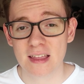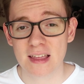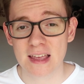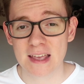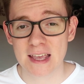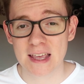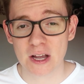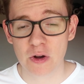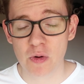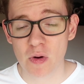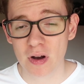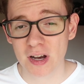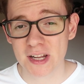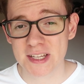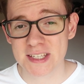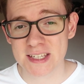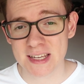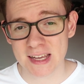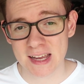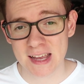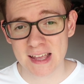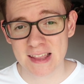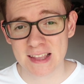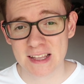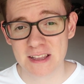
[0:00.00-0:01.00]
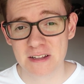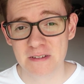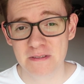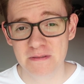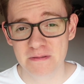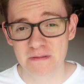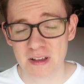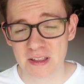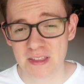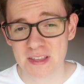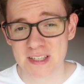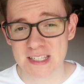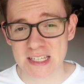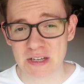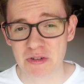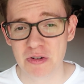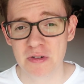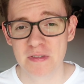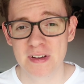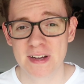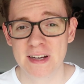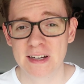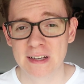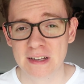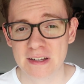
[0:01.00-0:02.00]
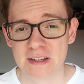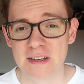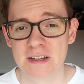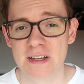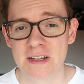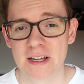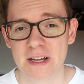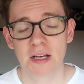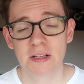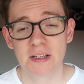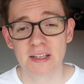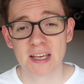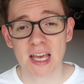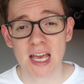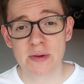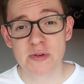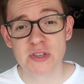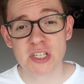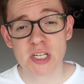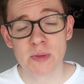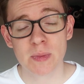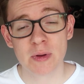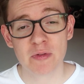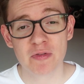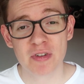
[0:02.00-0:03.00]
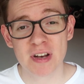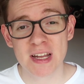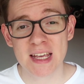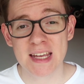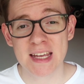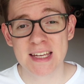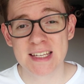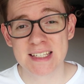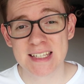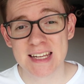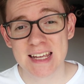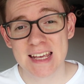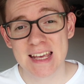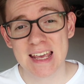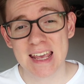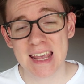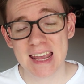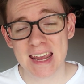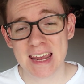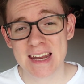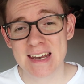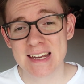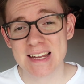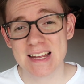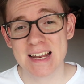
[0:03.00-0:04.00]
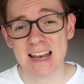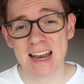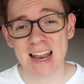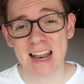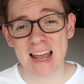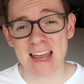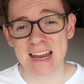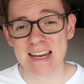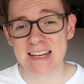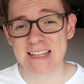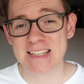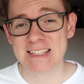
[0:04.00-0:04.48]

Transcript: in quality than the 5th tier of England. And the game is going to be released in late